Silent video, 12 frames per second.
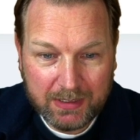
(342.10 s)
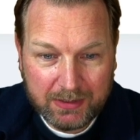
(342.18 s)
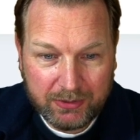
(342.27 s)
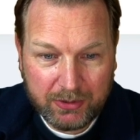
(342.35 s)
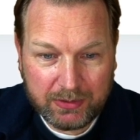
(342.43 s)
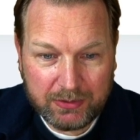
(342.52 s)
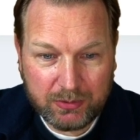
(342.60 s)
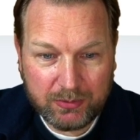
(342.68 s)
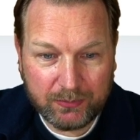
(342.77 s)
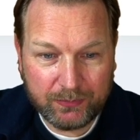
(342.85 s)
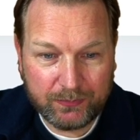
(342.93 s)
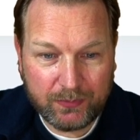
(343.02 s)
you can
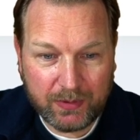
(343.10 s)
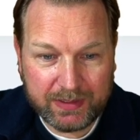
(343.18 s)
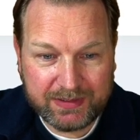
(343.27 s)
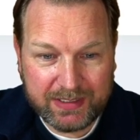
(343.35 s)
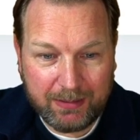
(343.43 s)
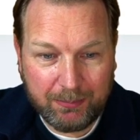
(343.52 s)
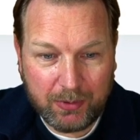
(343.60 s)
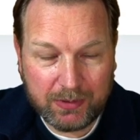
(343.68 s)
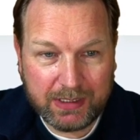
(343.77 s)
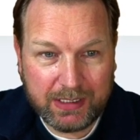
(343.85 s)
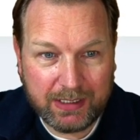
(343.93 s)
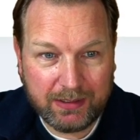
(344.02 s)
do, for example,
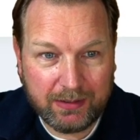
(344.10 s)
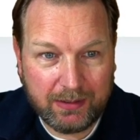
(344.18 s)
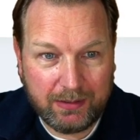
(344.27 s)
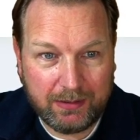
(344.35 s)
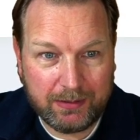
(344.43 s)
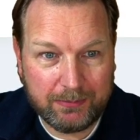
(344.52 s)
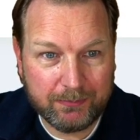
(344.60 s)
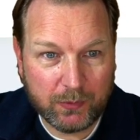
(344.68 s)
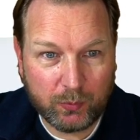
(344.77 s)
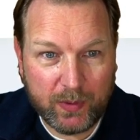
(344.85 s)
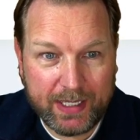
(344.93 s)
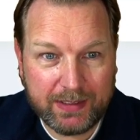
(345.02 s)
here,
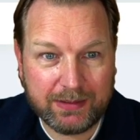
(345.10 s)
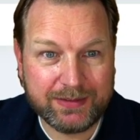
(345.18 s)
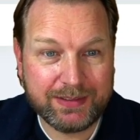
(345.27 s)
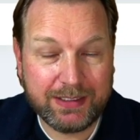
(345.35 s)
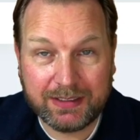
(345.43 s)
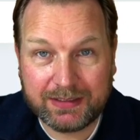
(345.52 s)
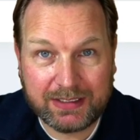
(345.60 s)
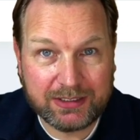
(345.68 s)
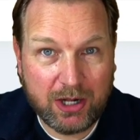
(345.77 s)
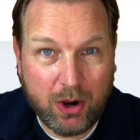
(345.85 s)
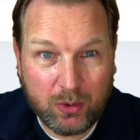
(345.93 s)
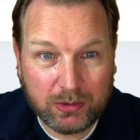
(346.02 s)
write a CSS
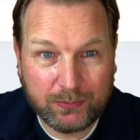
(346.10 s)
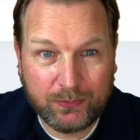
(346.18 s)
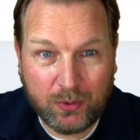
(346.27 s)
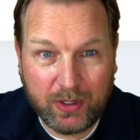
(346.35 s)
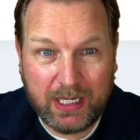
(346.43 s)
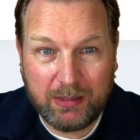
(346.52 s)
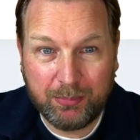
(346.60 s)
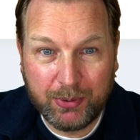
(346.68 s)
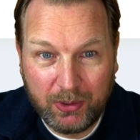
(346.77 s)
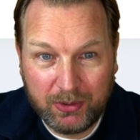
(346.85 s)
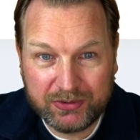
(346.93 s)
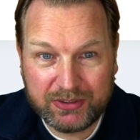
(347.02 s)
code for a
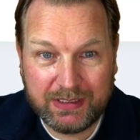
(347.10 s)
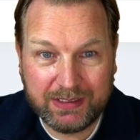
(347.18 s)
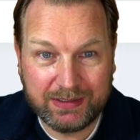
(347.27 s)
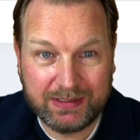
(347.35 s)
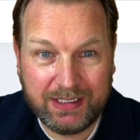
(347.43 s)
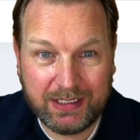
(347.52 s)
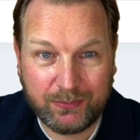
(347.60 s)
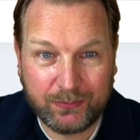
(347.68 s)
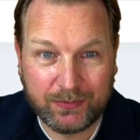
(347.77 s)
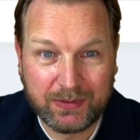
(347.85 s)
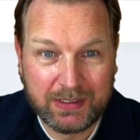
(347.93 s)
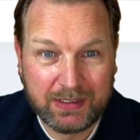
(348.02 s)
pulsing
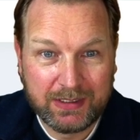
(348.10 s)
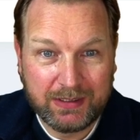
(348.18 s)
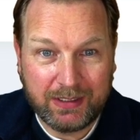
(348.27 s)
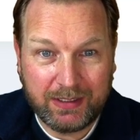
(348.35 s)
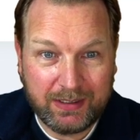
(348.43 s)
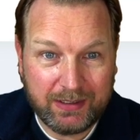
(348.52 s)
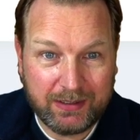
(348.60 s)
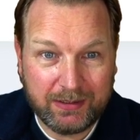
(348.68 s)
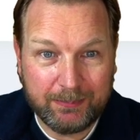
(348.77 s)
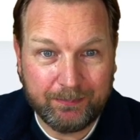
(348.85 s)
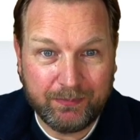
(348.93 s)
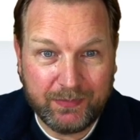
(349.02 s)
div
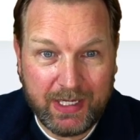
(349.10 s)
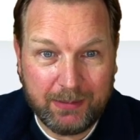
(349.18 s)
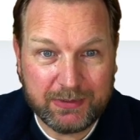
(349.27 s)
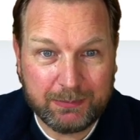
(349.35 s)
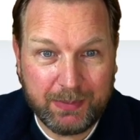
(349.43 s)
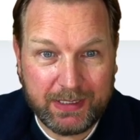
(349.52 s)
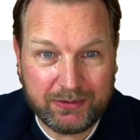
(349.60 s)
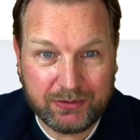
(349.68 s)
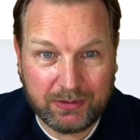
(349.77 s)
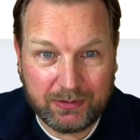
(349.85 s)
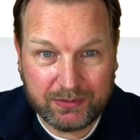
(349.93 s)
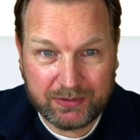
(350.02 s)
named special.